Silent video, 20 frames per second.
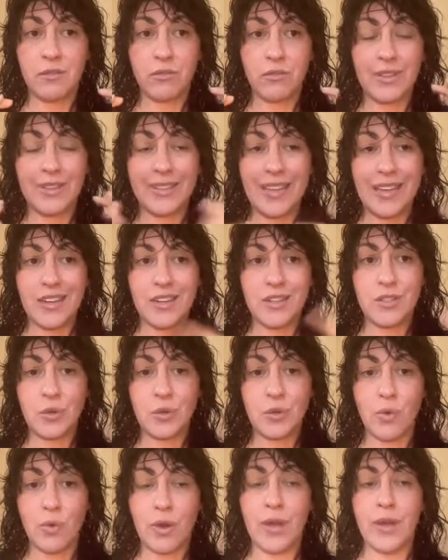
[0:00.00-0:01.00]
related
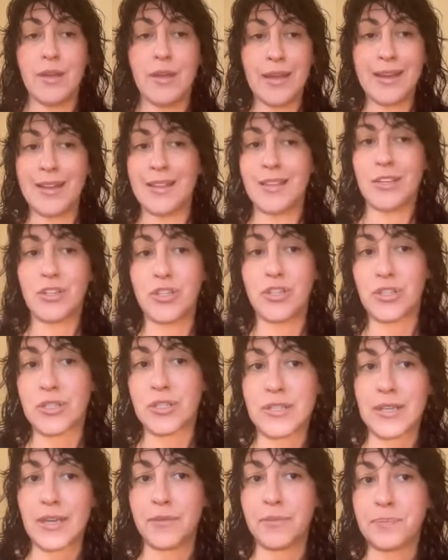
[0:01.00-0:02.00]
to anything she
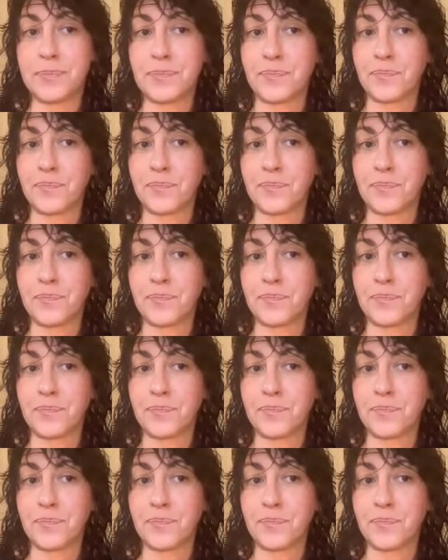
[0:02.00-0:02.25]
just said.